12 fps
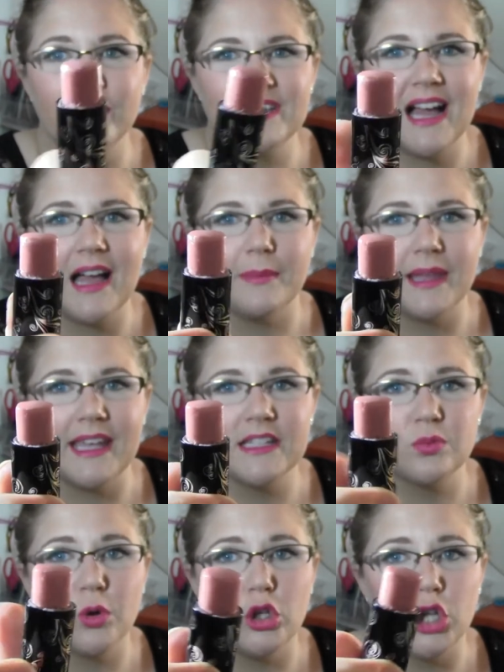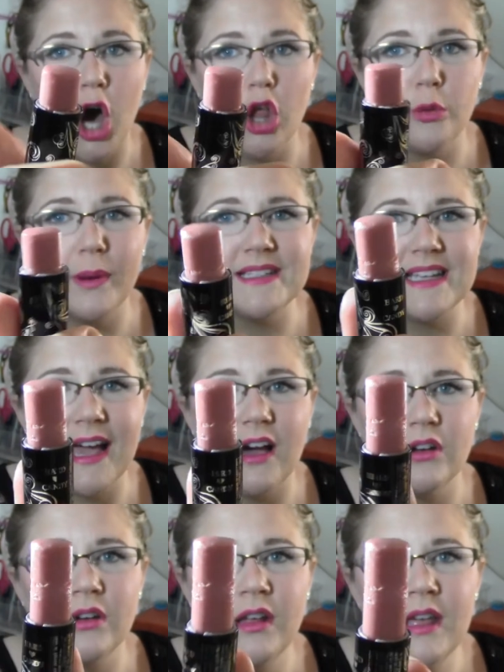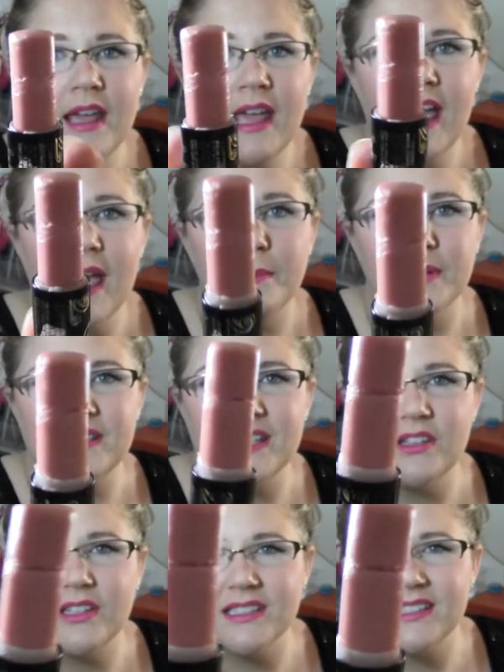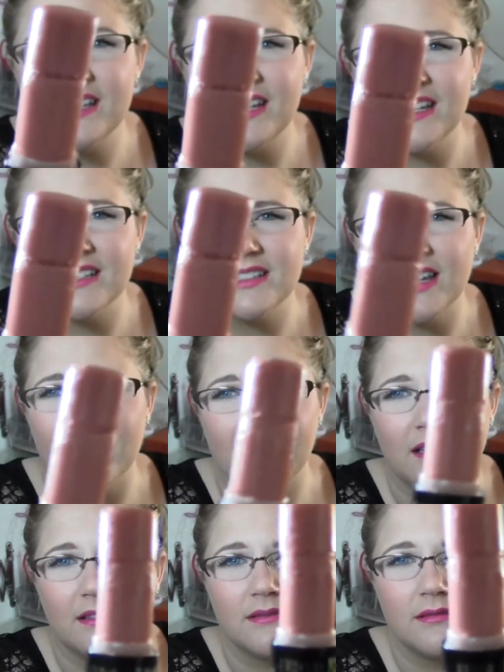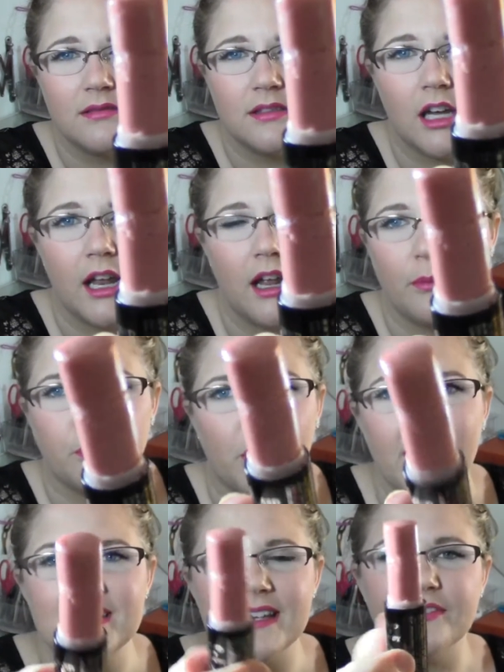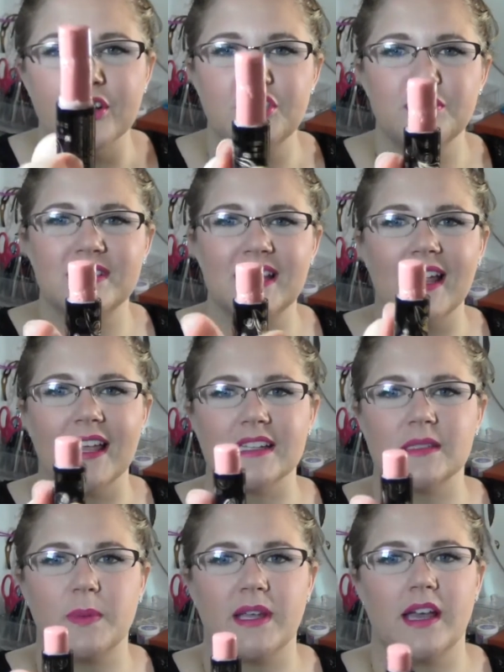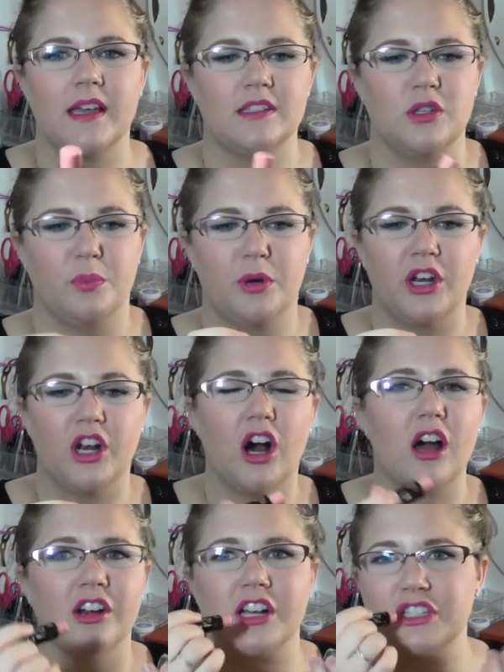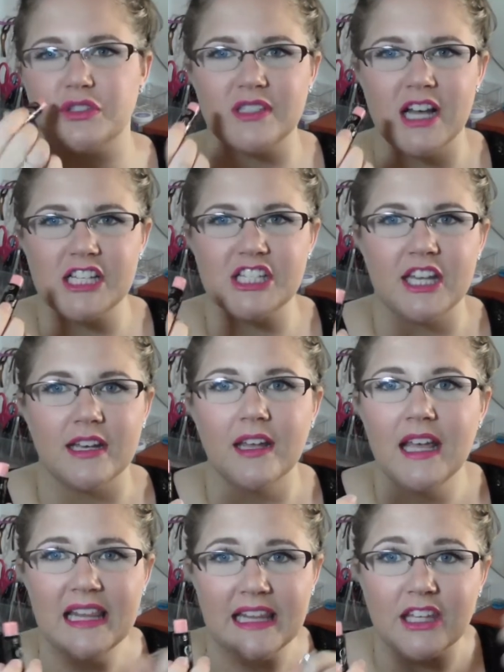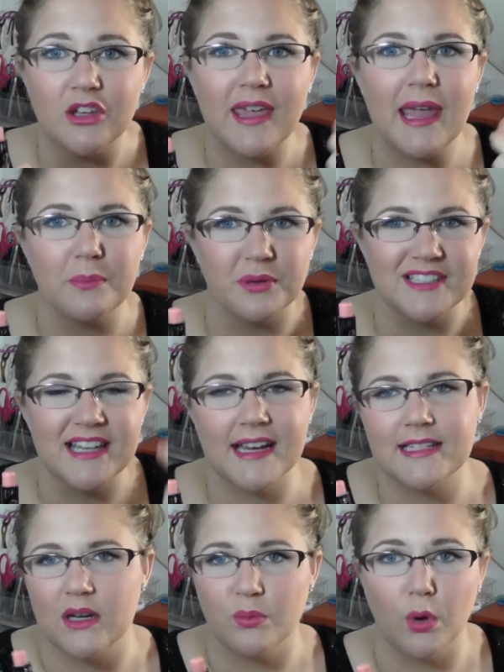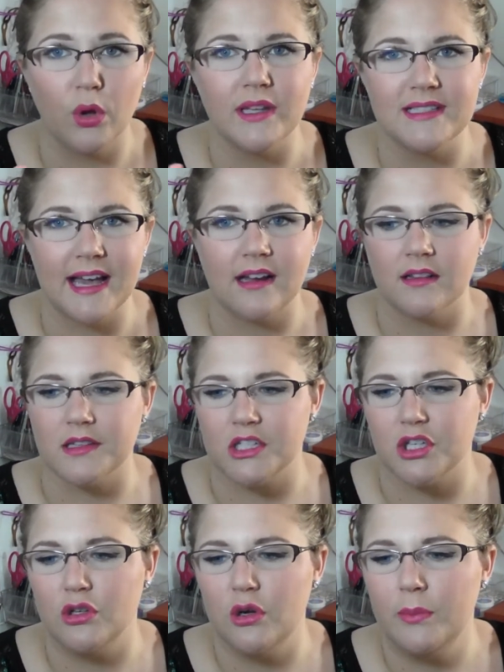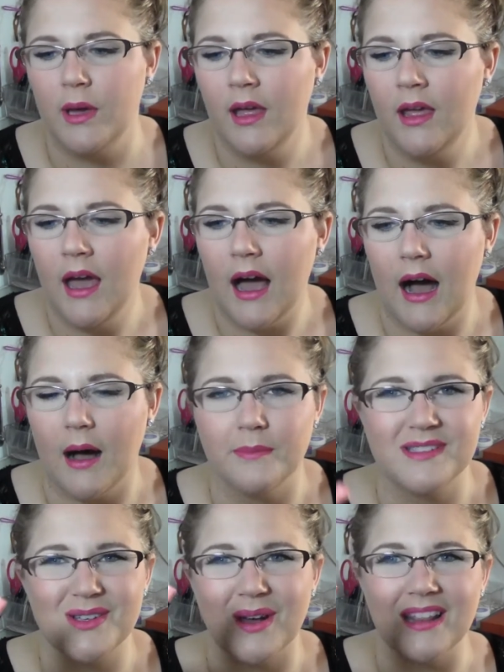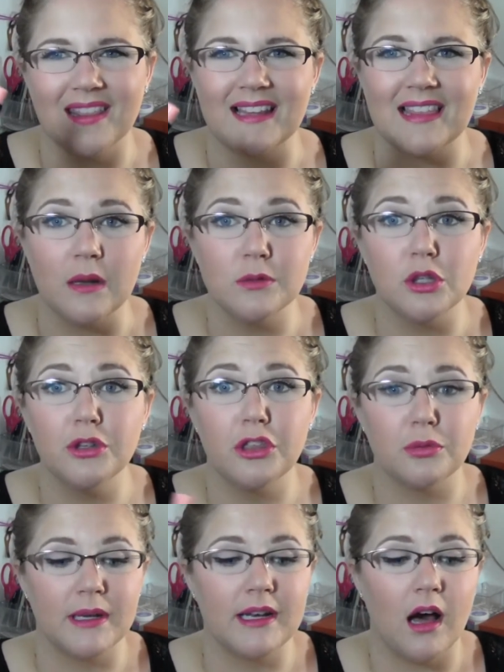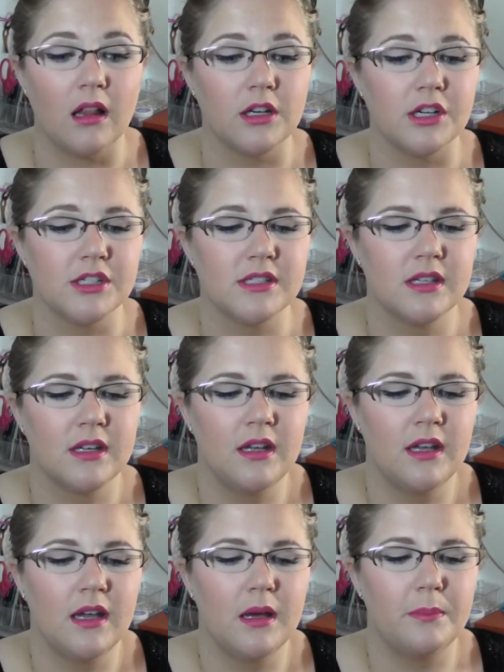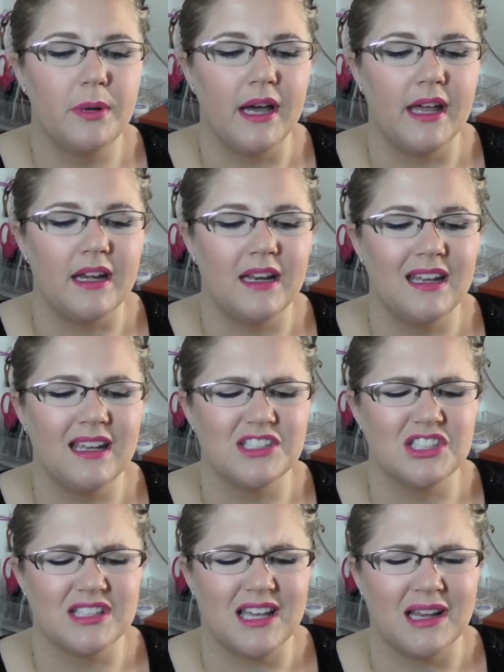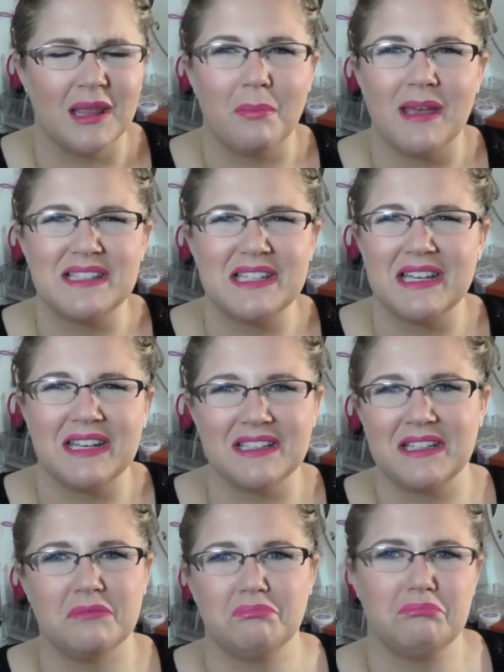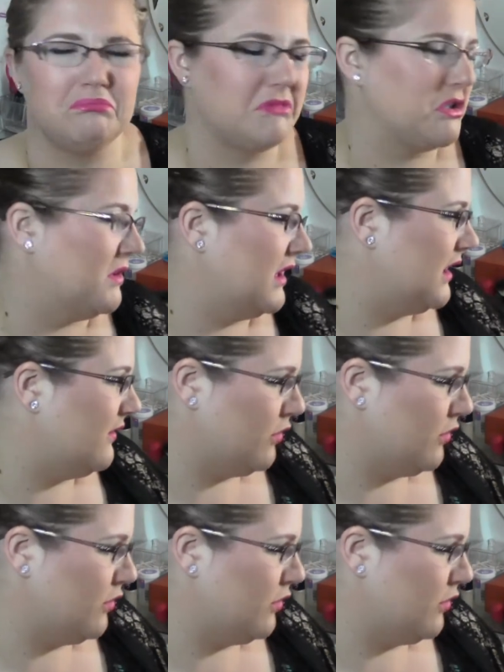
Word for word: the time. Like it's rolled all the way down, but so you can see it's like breaks every two seconds because you put it on or because you touch it. Like you can't protect it and roll it down in the tube. Um, so I didn't like that. It was only $3, but it's just kind of like messy and it didn't do anything